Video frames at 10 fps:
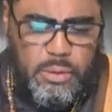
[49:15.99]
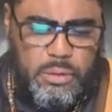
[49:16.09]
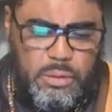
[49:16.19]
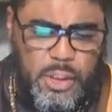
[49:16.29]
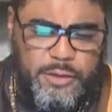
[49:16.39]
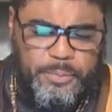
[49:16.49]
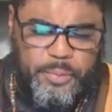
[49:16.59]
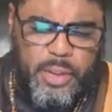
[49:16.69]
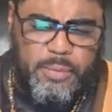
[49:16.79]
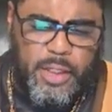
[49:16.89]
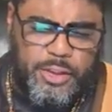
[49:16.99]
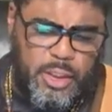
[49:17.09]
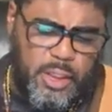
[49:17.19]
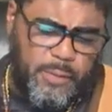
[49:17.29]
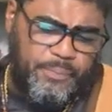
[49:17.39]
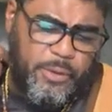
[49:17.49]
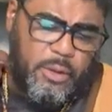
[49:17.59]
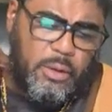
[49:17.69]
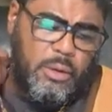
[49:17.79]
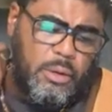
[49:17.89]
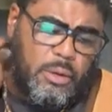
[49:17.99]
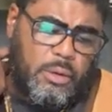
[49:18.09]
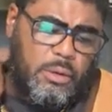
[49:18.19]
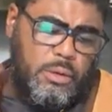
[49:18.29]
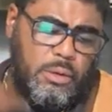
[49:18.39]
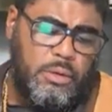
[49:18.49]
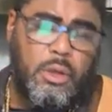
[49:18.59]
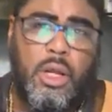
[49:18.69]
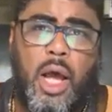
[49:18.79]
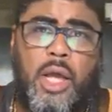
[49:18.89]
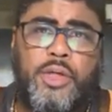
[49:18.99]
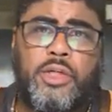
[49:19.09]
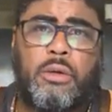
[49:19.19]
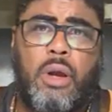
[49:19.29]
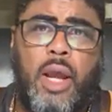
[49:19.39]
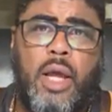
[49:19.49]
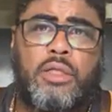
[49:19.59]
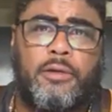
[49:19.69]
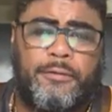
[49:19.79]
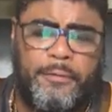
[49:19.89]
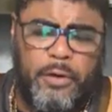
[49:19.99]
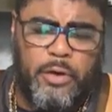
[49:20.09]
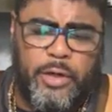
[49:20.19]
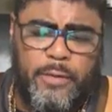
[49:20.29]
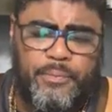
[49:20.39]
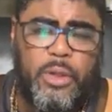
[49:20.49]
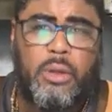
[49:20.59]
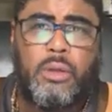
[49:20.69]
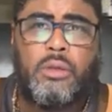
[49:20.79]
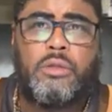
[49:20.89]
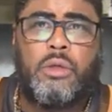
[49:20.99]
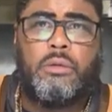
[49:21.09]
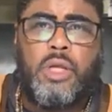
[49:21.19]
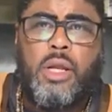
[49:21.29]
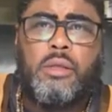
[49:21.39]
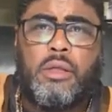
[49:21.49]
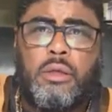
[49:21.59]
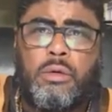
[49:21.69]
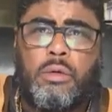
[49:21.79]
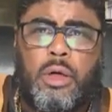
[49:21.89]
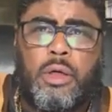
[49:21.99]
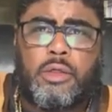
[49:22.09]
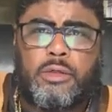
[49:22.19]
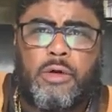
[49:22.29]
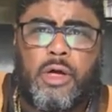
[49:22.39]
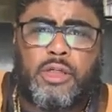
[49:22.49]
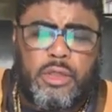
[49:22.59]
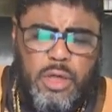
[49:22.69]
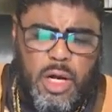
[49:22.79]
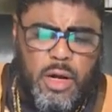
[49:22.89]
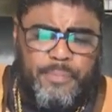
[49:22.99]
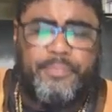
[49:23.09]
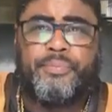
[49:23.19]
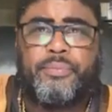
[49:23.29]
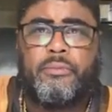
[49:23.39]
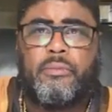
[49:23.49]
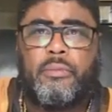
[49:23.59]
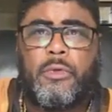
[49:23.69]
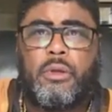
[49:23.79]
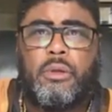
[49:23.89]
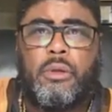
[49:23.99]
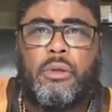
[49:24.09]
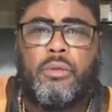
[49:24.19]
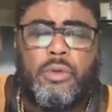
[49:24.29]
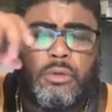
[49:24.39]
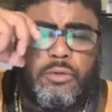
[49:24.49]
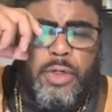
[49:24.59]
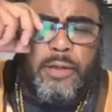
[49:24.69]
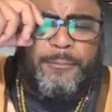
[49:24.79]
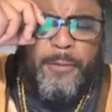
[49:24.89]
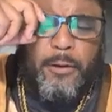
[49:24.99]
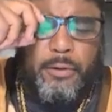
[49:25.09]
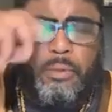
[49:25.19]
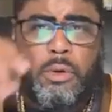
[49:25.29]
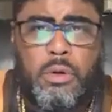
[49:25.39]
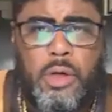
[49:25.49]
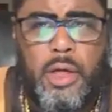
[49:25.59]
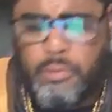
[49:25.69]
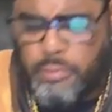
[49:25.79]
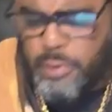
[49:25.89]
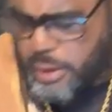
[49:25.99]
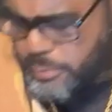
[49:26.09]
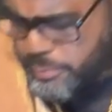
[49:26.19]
So that's pretty much it. God shall cast a fury so then the nuclear destruction comes. When you read further, we'll go ahead and read it.